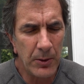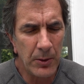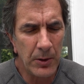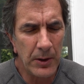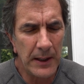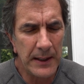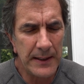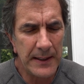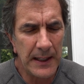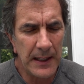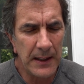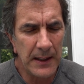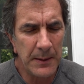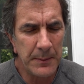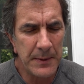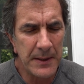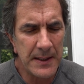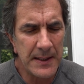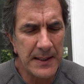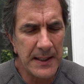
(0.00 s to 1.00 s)
Or I tell
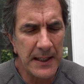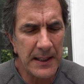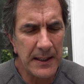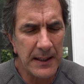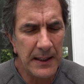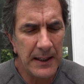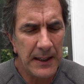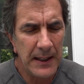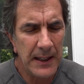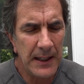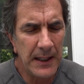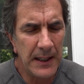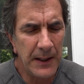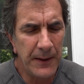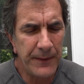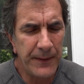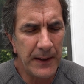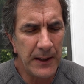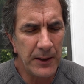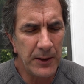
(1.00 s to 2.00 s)
him to sit, and
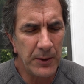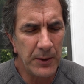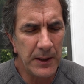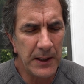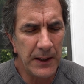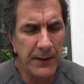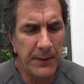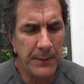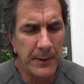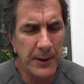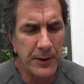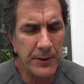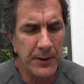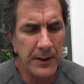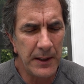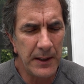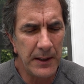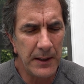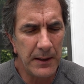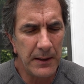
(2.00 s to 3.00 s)
if I don't give him the
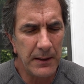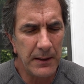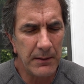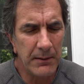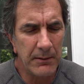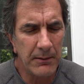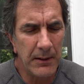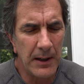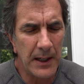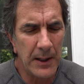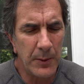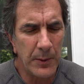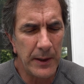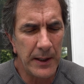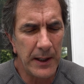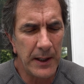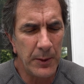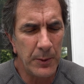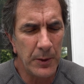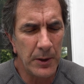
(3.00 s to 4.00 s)
treat right
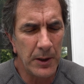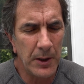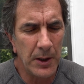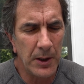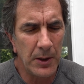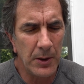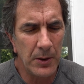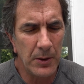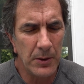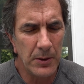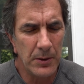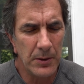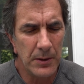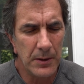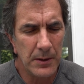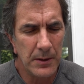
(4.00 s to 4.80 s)
away, he will go..."